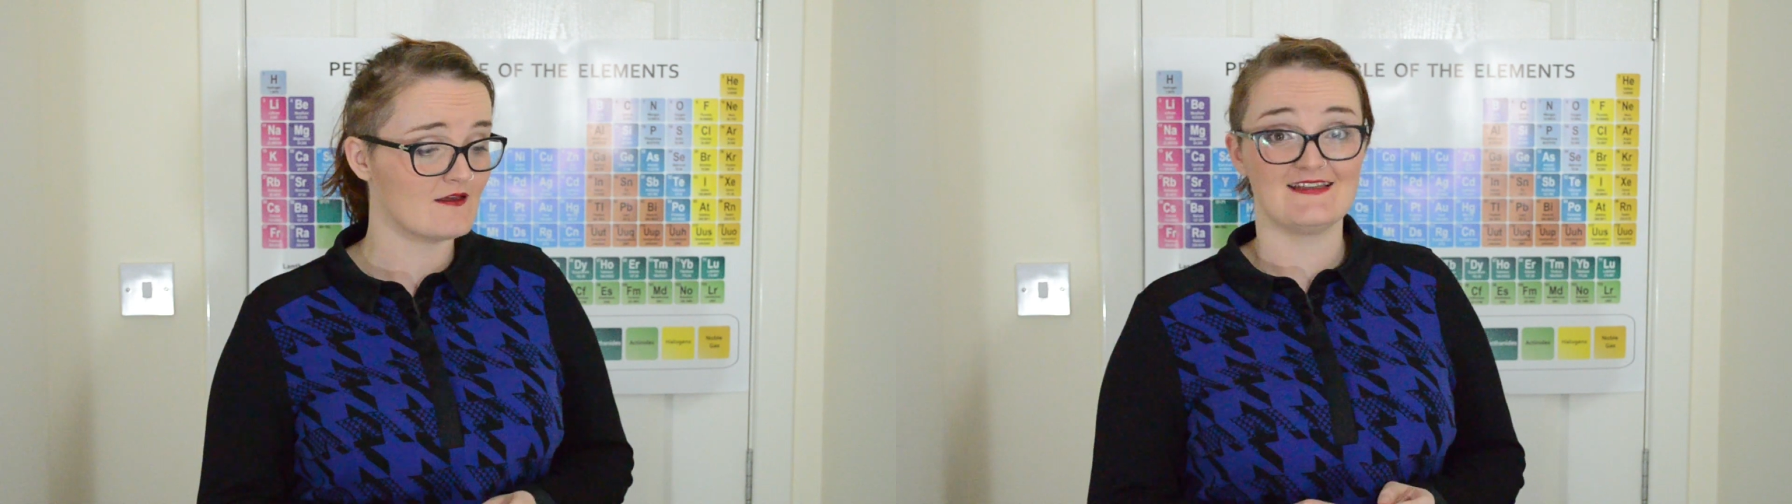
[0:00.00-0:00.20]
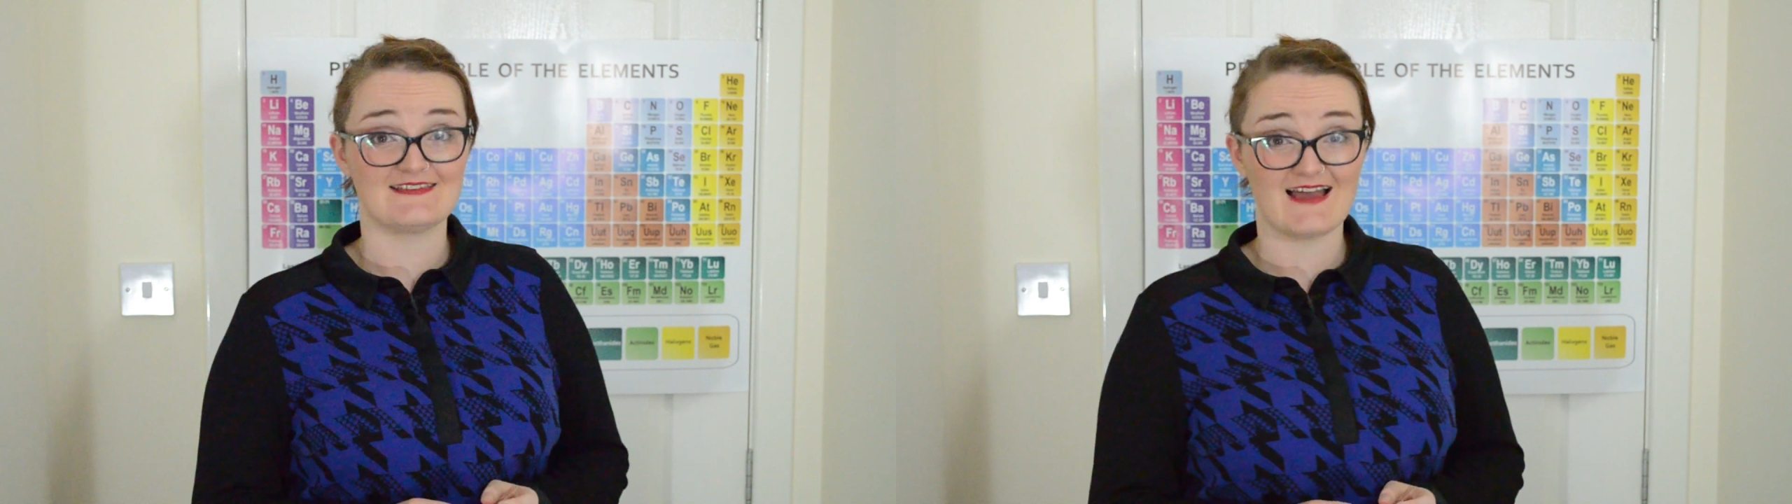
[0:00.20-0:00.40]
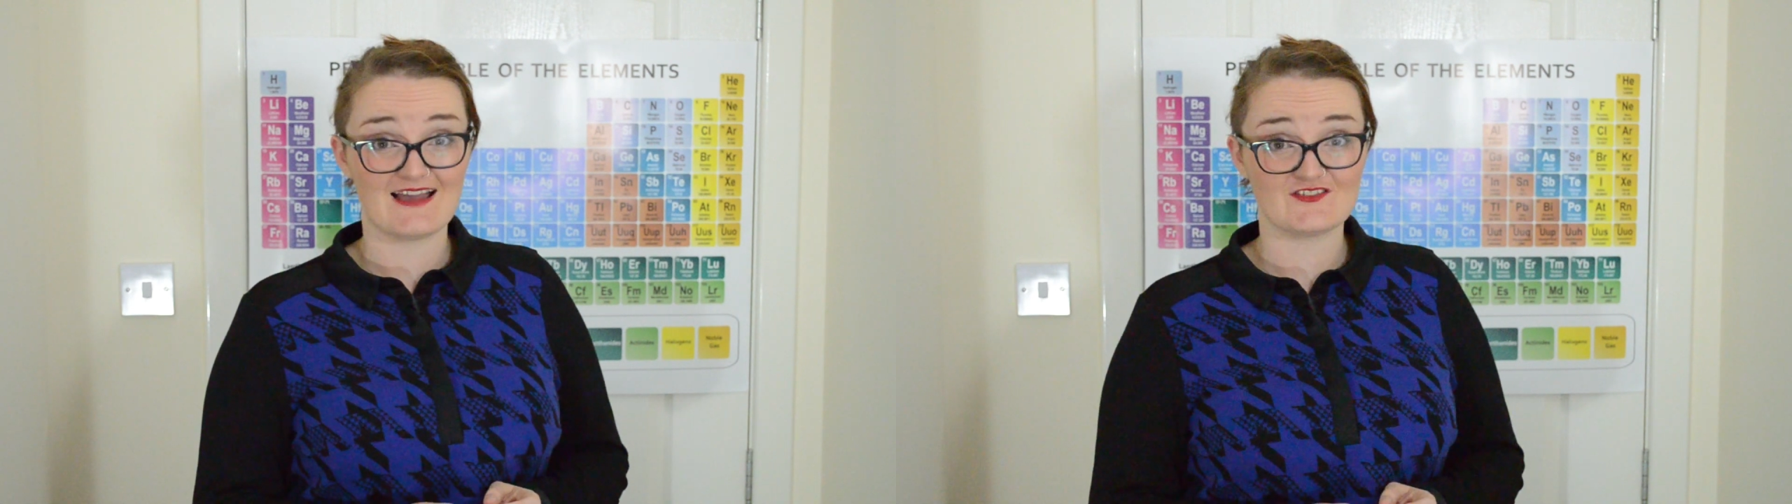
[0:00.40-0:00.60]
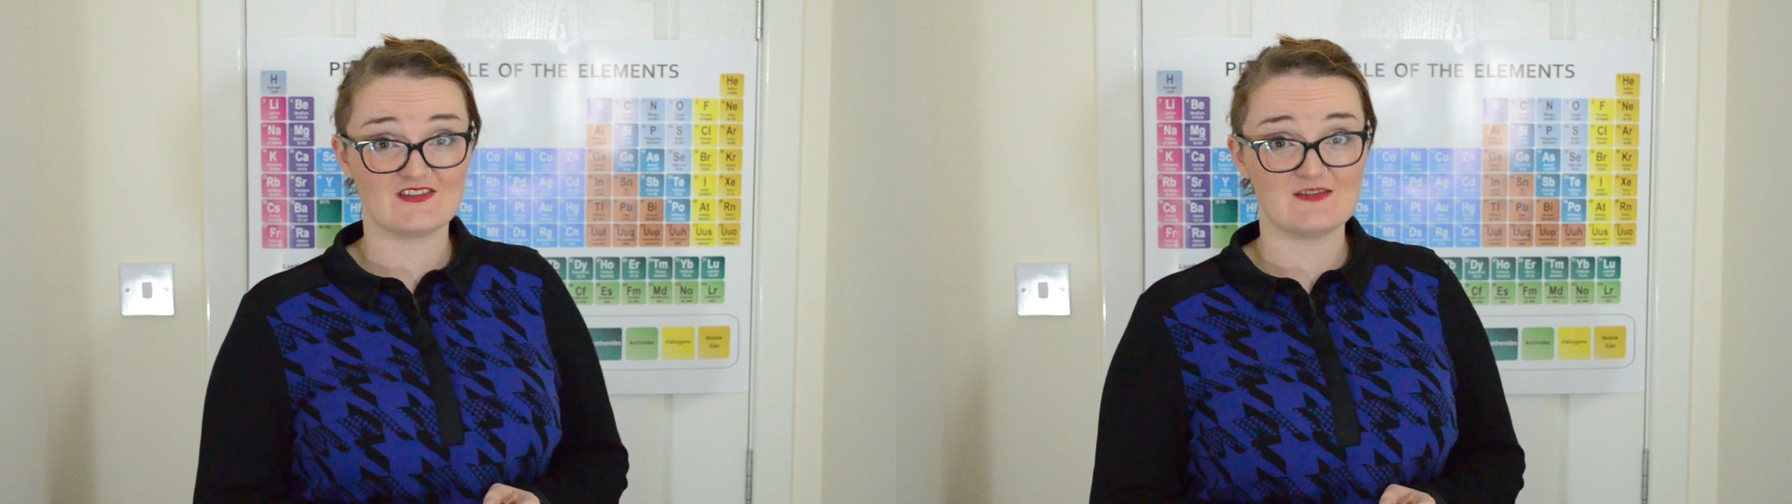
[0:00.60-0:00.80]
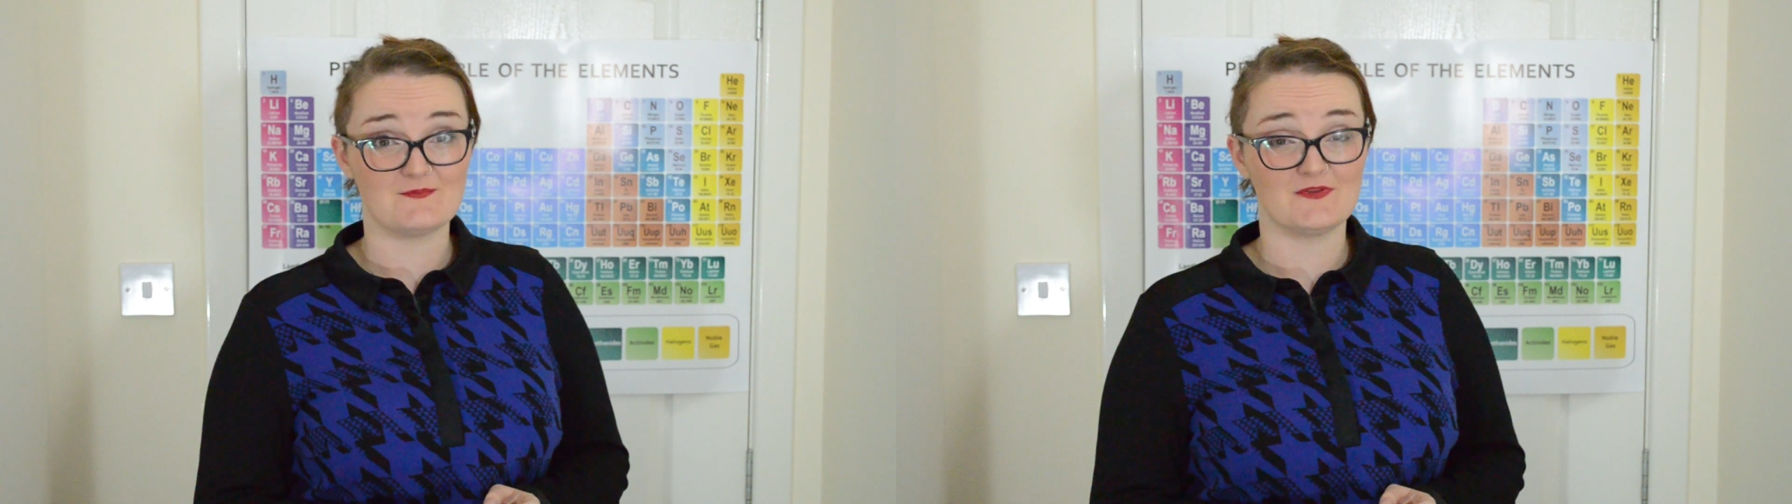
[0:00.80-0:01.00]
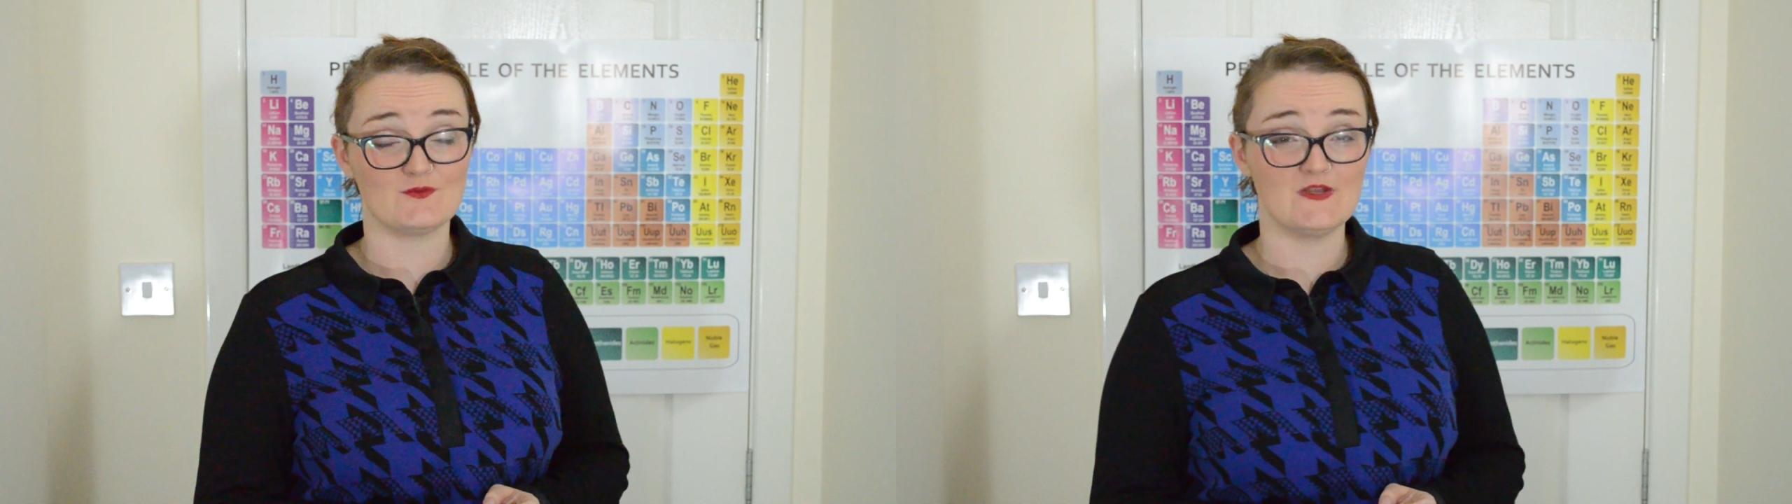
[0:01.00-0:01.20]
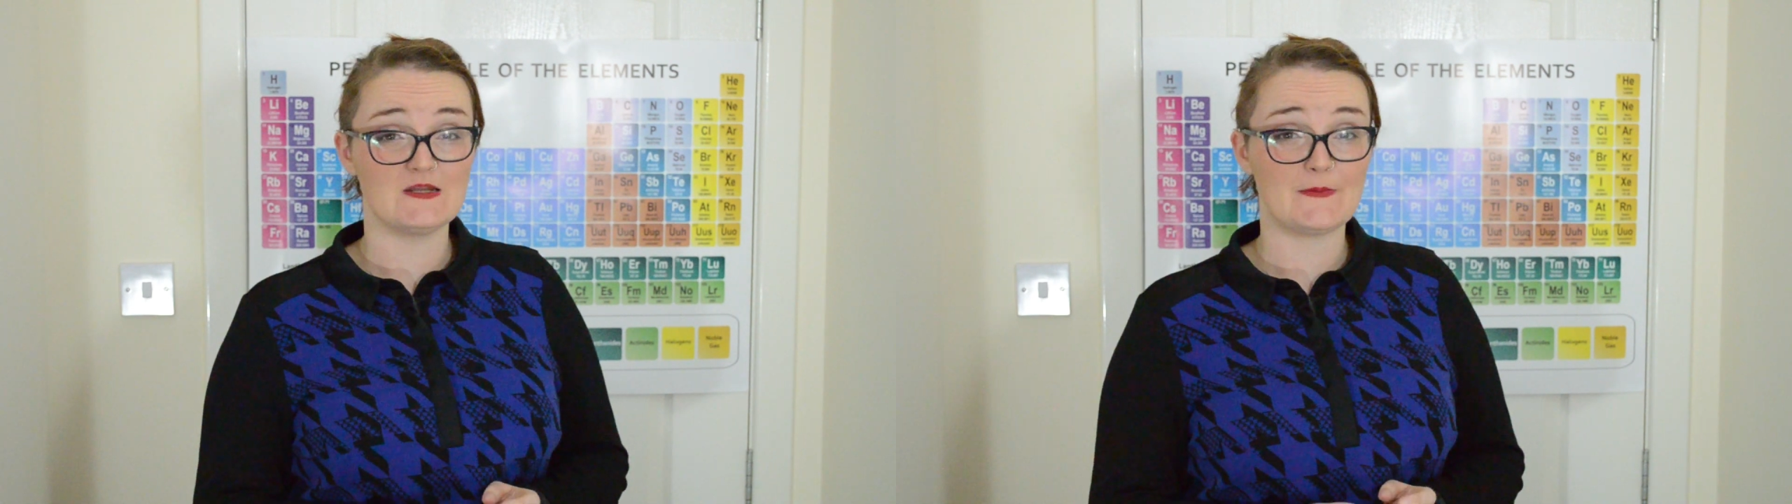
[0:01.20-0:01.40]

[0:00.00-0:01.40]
It's actually between